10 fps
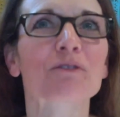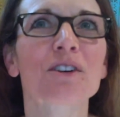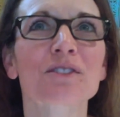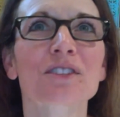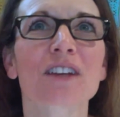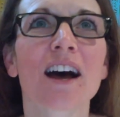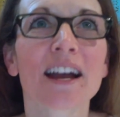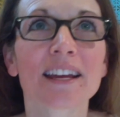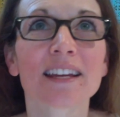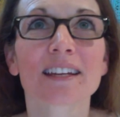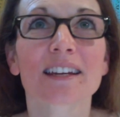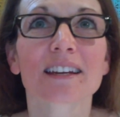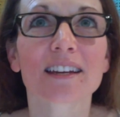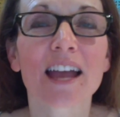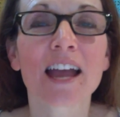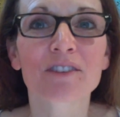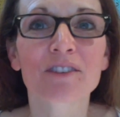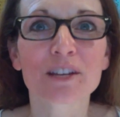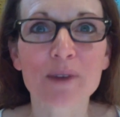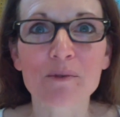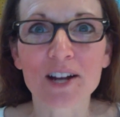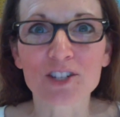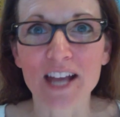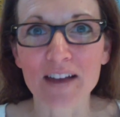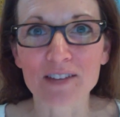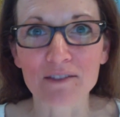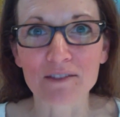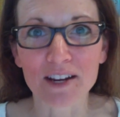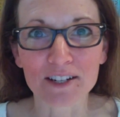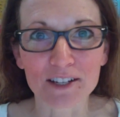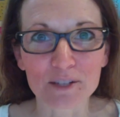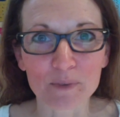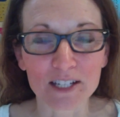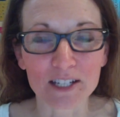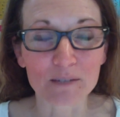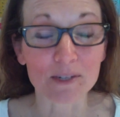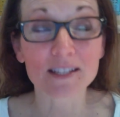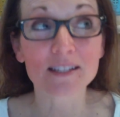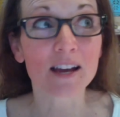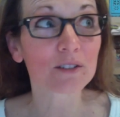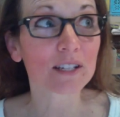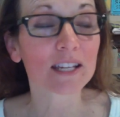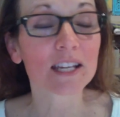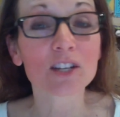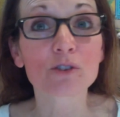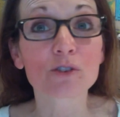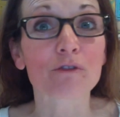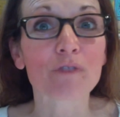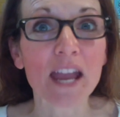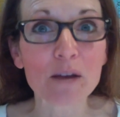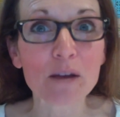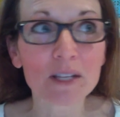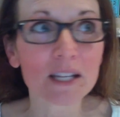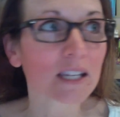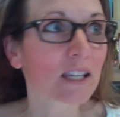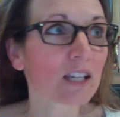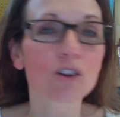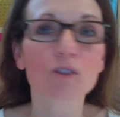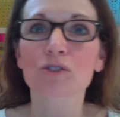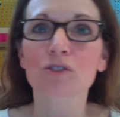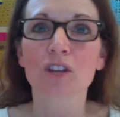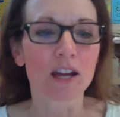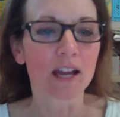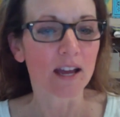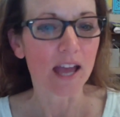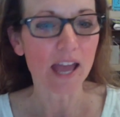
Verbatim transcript: Thrones. I every time I watch it, I have to have Eric explain it to me because not only he knows the family, he knows yeah.